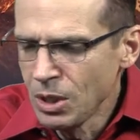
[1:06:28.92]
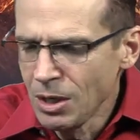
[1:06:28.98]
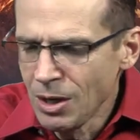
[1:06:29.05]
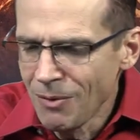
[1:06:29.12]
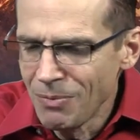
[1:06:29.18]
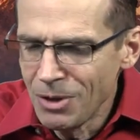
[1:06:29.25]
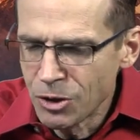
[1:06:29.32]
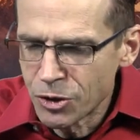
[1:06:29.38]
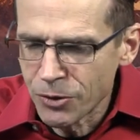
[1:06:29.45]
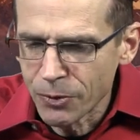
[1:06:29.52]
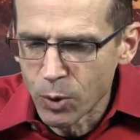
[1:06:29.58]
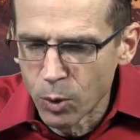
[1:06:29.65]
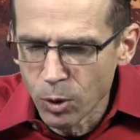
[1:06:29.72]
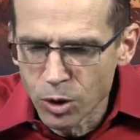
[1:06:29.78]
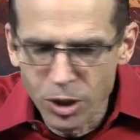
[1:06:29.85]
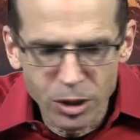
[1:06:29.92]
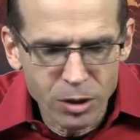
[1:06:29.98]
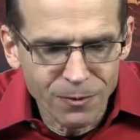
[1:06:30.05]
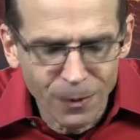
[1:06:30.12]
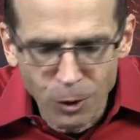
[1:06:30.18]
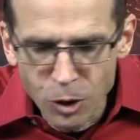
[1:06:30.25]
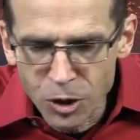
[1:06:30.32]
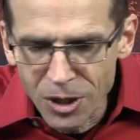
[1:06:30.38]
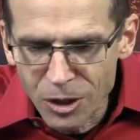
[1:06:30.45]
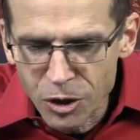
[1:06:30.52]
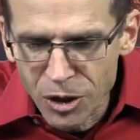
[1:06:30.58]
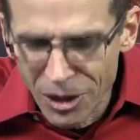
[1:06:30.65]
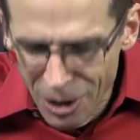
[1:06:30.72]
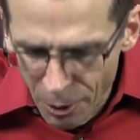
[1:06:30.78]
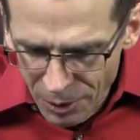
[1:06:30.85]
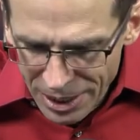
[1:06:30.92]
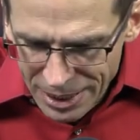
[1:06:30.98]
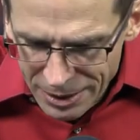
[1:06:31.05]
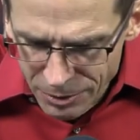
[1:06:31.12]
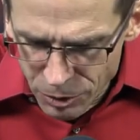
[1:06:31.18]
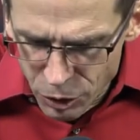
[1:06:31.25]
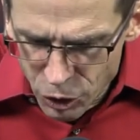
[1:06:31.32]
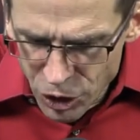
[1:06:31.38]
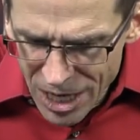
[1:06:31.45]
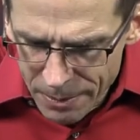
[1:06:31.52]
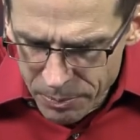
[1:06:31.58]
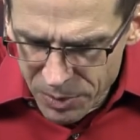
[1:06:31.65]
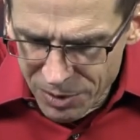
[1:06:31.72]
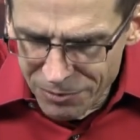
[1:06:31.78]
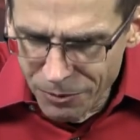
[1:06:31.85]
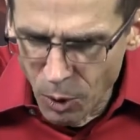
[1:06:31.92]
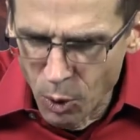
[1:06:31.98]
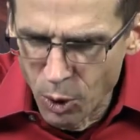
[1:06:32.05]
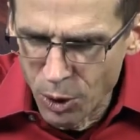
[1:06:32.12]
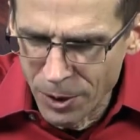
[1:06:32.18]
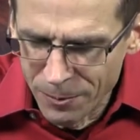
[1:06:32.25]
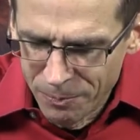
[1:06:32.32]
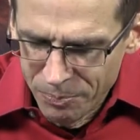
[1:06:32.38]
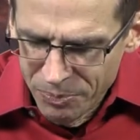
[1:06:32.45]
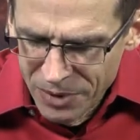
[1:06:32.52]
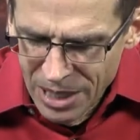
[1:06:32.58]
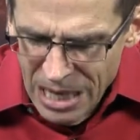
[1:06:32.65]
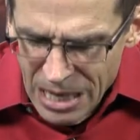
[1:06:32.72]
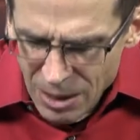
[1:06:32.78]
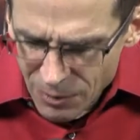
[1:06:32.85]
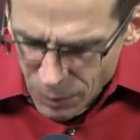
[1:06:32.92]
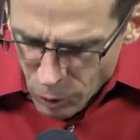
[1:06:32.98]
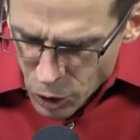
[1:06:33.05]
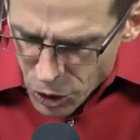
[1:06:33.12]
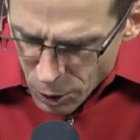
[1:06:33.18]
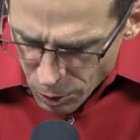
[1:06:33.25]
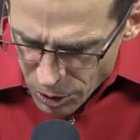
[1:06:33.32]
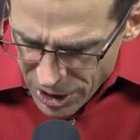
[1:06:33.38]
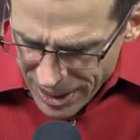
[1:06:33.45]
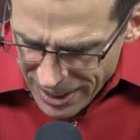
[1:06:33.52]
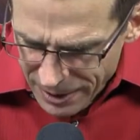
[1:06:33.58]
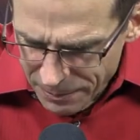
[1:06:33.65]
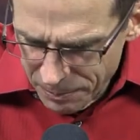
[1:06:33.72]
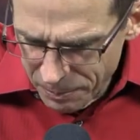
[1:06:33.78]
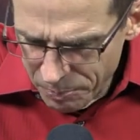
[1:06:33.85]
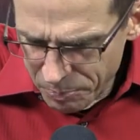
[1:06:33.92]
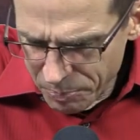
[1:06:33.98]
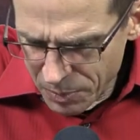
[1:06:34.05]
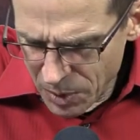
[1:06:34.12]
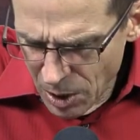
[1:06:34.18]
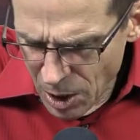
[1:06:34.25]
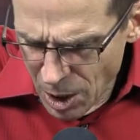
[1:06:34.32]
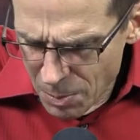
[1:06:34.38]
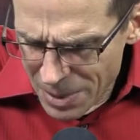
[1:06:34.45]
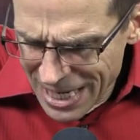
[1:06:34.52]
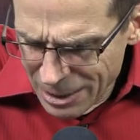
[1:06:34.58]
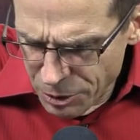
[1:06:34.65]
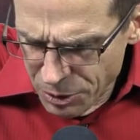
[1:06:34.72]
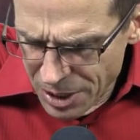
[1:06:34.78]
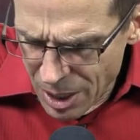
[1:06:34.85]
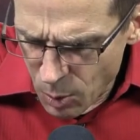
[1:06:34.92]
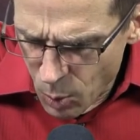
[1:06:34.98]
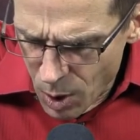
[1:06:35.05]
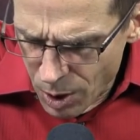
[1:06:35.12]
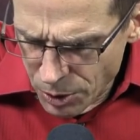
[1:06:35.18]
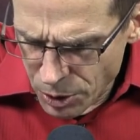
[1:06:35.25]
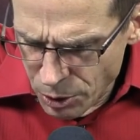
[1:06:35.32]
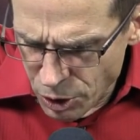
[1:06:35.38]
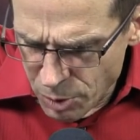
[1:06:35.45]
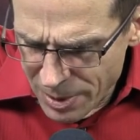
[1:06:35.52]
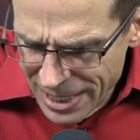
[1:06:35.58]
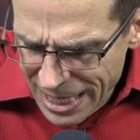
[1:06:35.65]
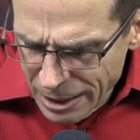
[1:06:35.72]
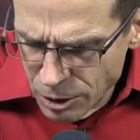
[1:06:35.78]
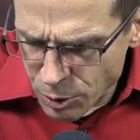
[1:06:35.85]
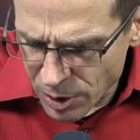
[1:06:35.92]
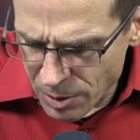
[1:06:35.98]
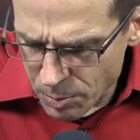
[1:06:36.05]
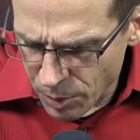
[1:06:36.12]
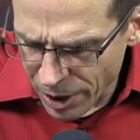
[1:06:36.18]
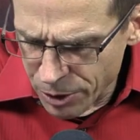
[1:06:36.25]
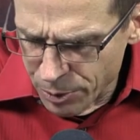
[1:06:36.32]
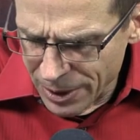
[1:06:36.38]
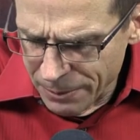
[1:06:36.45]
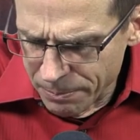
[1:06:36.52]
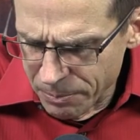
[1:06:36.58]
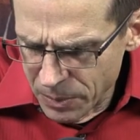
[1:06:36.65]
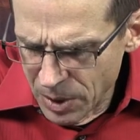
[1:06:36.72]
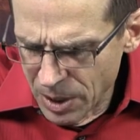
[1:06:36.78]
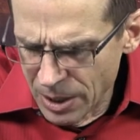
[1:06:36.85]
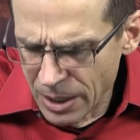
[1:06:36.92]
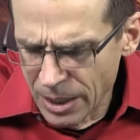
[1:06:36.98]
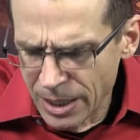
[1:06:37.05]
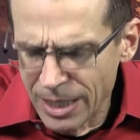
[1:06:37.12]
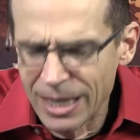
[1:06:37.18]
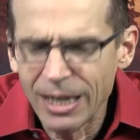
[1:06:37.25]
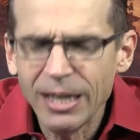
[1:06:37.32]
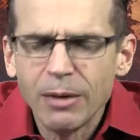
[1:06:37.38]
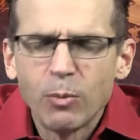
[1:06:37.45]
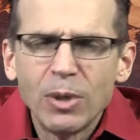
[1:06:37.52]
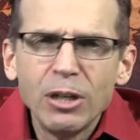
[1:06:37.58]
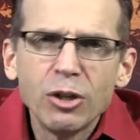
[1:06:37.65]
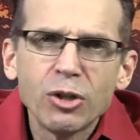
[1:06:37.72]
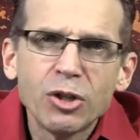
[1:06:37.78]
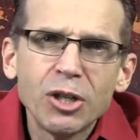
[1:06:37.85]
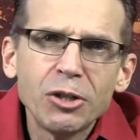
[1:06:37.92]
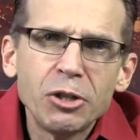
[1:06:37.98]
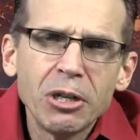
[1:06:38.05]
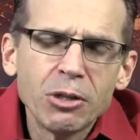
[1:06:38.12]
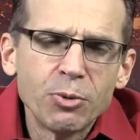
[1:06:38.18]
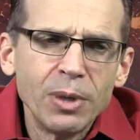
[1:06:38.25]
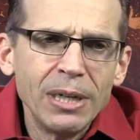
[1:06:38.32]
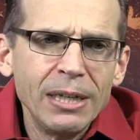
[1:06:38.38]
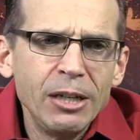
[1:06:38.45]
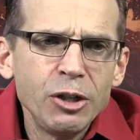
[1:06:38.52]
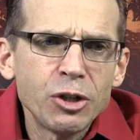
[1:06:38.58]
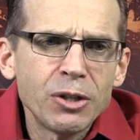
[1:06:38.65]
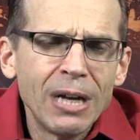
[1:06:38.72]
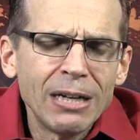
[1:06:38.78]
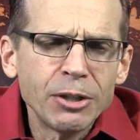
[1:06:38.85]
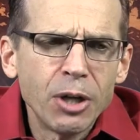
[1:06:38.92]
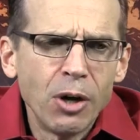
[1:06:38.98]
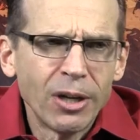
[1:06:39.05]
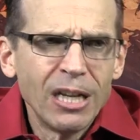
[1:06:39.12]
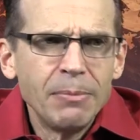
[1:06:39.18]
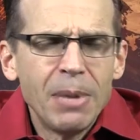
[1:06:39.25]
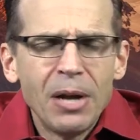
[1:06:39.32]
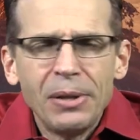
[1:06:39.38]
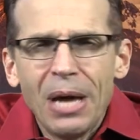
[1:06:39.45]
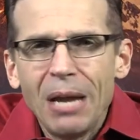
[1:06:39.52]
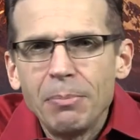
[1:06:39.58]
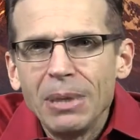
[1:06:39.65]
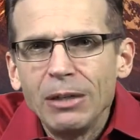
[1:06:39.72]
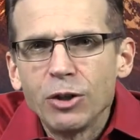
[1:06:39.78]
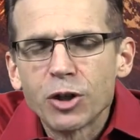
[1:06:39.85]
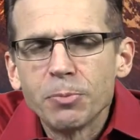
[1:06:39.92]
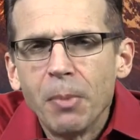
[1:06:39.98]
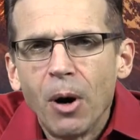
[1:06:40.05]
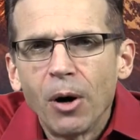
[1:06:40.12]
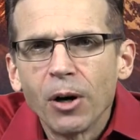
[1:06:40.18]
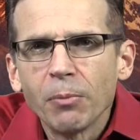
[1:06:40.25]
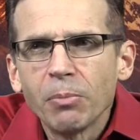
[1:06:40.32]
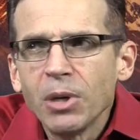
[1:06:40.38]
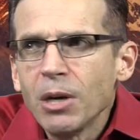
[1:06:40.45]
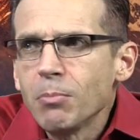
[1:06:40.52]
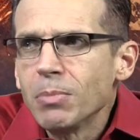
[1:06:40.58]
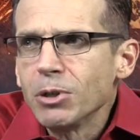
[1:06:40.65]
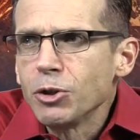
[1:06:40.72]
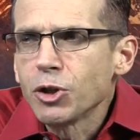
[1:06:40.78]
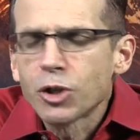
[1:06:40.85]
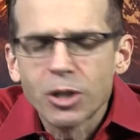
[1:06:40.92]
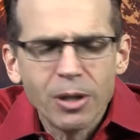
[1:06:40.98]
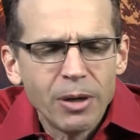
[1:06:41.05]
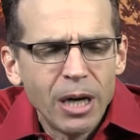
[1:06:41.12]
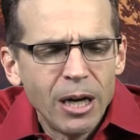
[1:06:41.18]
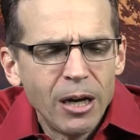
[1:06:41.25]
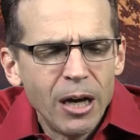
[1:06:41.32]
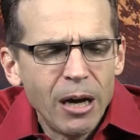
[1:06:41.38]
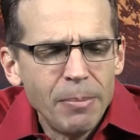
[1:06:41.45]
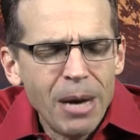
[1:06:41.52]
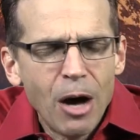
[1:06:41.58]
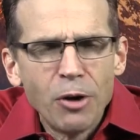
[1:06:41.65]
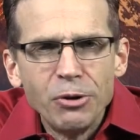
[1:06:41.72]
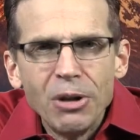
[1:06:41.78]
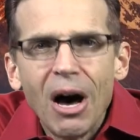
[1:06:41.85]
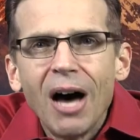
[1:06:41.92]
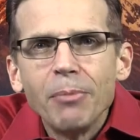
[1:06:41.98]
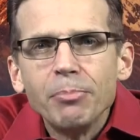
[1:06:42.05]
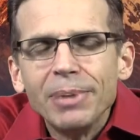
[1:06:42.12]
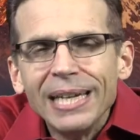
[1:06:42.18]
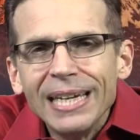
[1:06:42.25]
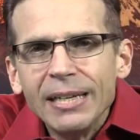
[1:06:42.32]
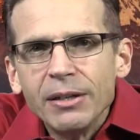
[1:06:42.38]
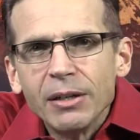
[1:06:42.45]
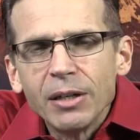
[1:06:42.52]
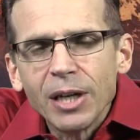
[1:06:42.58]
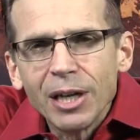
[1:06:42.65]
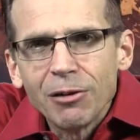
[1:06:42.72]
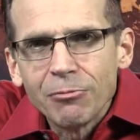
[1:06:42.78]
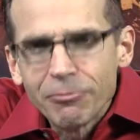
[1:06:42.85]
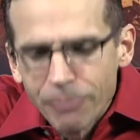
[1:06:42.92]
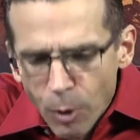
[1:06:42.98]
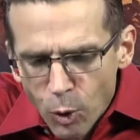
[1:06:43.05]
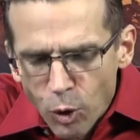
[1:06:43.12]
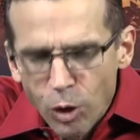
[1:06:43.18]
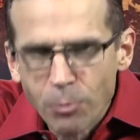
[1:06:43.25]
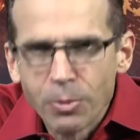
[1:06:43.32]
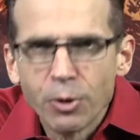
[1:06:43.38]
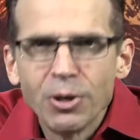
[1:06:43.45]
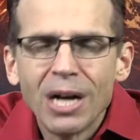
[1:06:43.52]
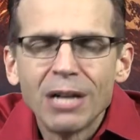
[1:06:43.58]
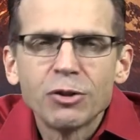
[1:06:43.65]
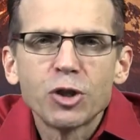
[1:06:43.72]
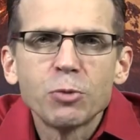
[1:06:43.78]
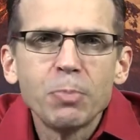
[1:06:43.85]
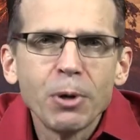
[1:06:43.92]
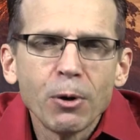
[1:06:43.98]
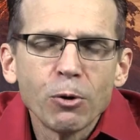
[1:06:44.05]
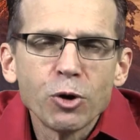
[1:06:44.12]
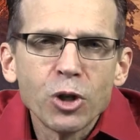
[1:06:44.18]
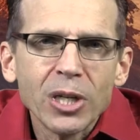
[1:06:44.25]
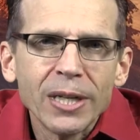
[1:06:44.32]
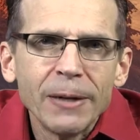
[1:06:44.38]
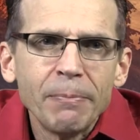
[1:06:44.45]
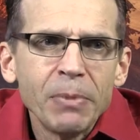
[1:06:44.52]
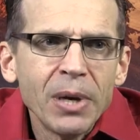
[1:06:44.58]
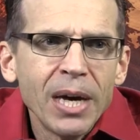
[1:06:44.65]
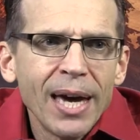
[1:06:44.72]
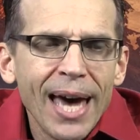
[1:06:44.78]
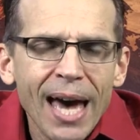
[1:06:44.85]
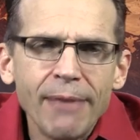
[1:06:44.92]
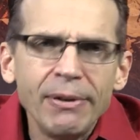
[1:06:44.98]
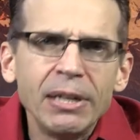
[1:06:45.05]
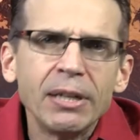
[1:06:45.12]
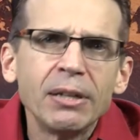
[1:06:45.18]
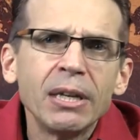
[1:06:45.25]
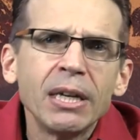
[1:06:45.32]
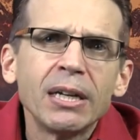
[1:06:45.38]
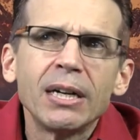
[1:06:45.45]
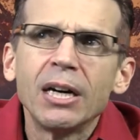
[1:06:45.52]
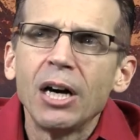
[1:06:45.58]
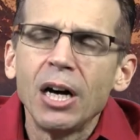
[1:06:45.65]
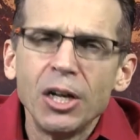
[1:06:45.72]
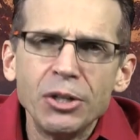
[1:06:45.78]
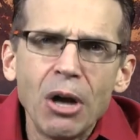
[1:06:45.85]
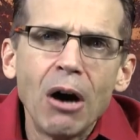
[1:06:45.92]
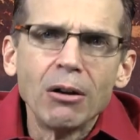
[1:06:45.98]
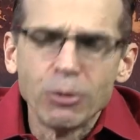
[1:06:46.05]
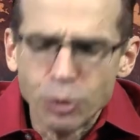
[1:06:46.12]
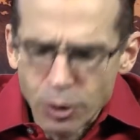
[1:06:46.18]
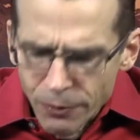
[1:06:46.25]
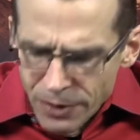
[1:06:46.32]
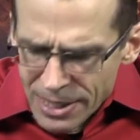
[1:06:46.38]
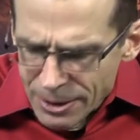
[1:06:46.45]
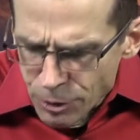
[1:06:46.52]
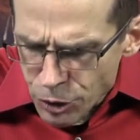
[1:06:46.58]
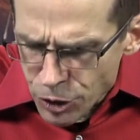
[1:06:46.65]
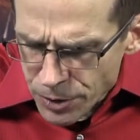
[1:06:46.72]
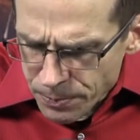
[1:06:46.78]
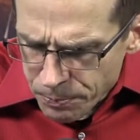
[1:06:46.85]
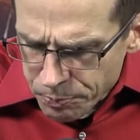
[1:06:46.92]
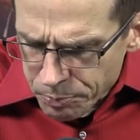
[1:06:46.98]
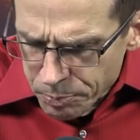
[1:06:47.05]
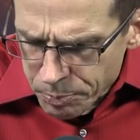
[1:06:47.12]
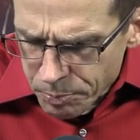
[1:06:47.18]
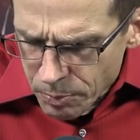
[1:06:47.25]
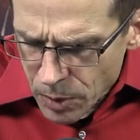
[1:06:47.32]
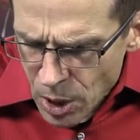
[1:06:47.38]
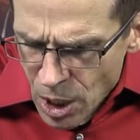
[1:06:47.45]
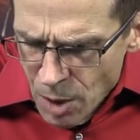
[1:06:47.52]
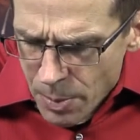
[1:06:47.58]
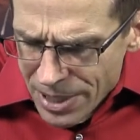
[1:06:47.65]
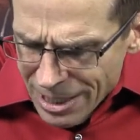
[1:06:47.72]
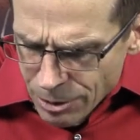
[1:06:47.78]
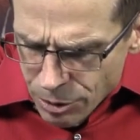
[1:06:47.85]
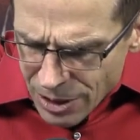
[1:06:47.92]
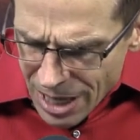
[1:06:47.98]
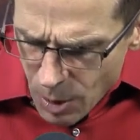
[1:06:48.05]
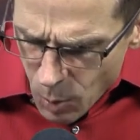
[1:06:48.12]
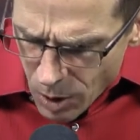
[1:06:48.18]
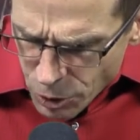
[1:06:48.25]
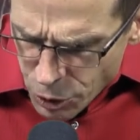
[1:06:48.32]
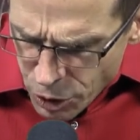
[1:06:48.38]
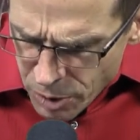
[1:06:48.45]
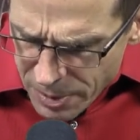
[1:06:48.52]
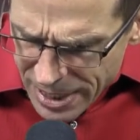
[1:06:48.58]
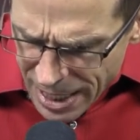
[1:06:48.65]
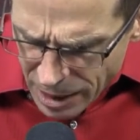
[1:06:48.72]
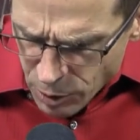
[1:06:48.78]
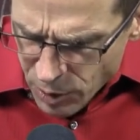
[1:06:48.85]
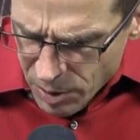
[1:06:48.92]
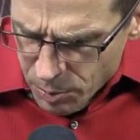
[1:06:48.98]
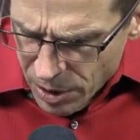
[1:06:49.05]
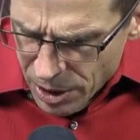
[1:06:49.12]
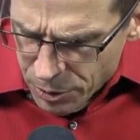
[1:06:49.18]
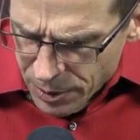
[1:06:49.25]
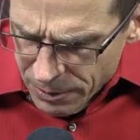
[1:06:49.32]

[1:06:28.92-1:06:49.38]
This, of course, is 1 Thessalonians chapter 4, verse 13. But I do not want you to be ignorant, brethren. Uh, and when he says ignorant, he's not talking about not being smart, but just uh, about not being informed or not spiritually having uh, a knowledge of this. But I do not want you to be ignorant, brethren,